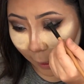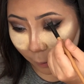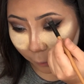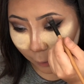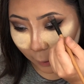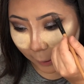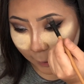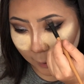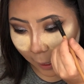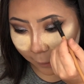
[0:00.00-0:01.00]
I don't really
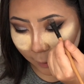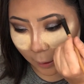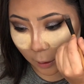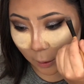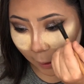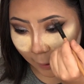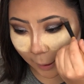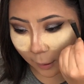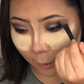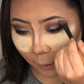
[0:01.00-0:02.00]
like to have that
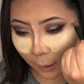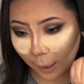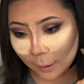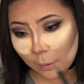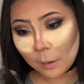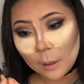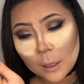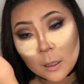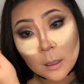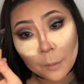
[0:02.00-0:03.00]
shiny look. I don't know,
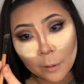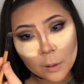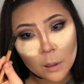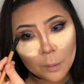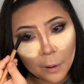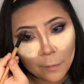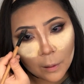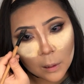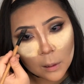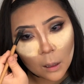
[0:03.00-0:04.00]
that's just a personal
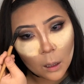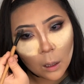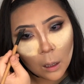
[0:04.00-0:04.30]
preference though.